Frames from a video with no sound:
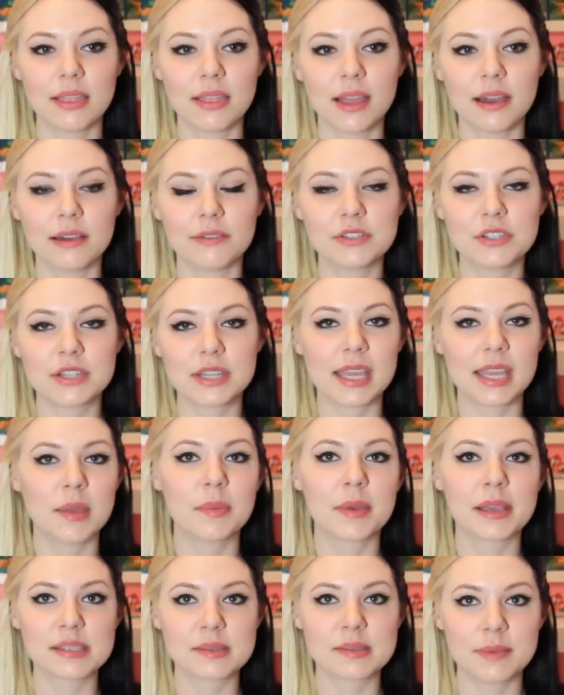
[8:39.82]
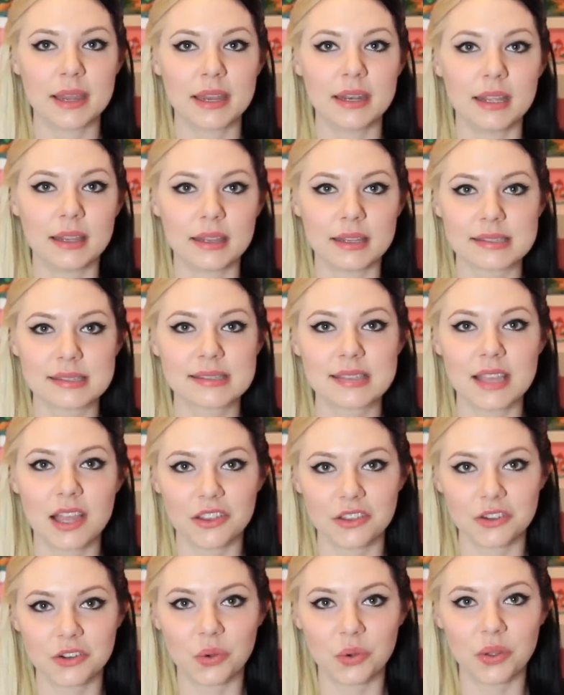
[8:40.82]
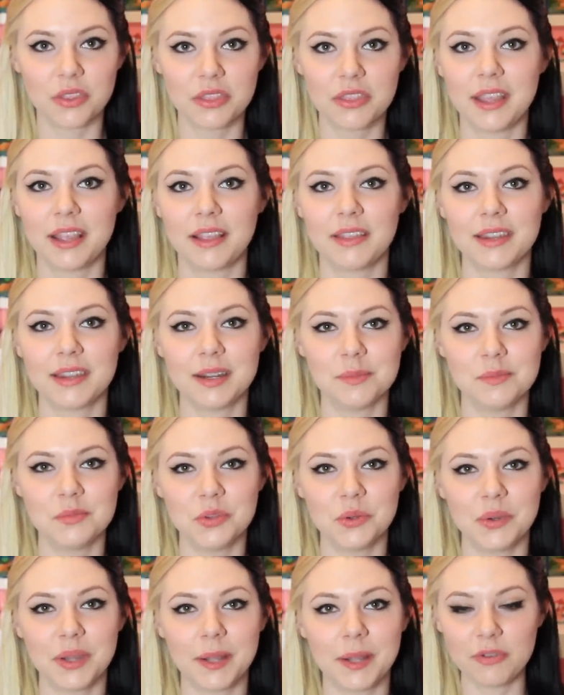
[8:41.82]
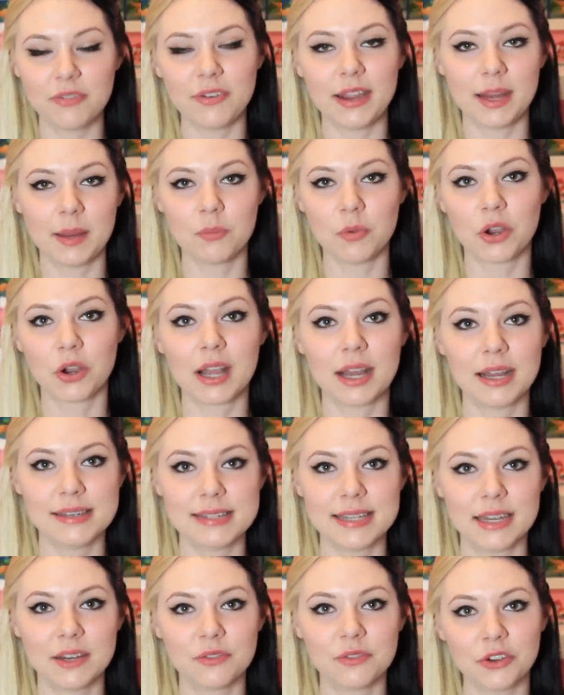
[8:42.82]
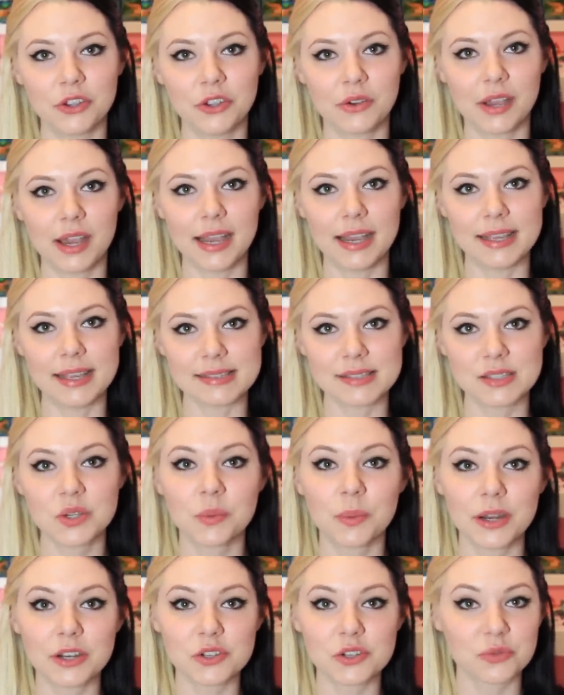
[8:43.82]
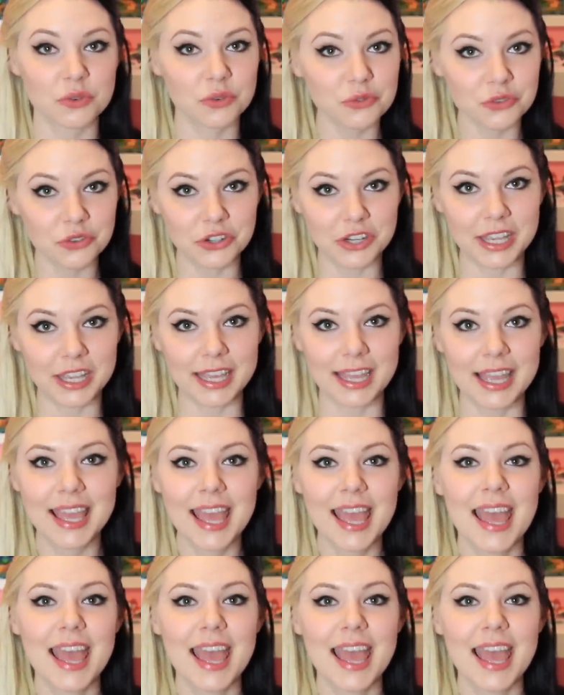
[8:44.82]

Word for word: love to keep expanding this solid gold thing that I'm doing providing more content for you guys to watch for free